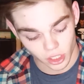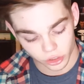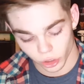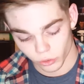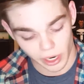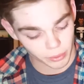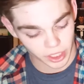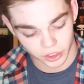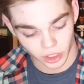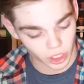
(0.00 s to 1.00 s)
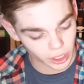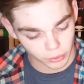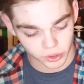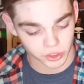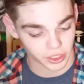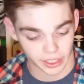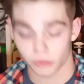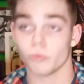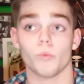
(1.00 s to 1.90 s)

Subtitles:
so right when I saw it, I was like,